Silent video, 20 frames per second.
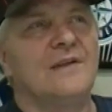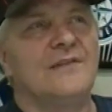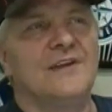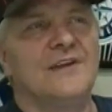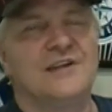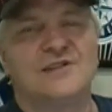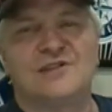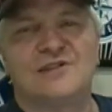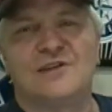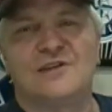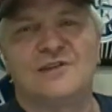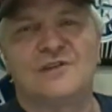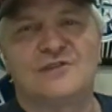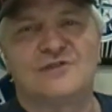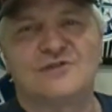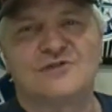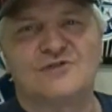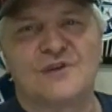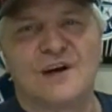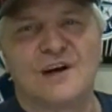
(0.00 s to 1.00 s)
this year they're
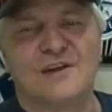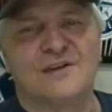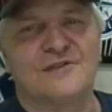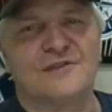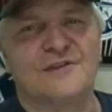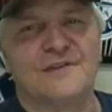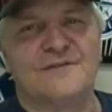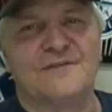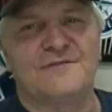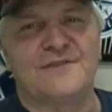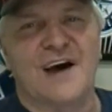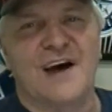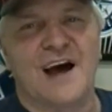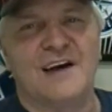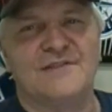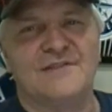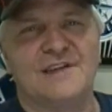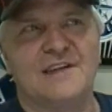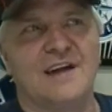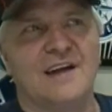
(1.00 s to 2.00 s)
struggling. They're
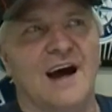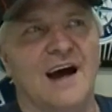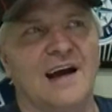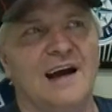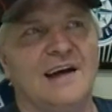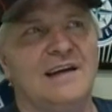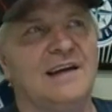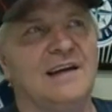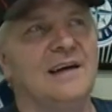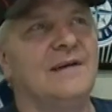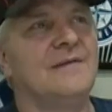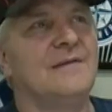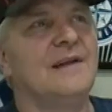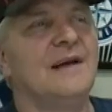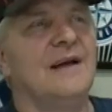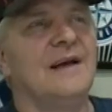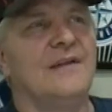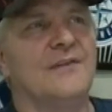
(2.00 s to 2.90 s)
5-9.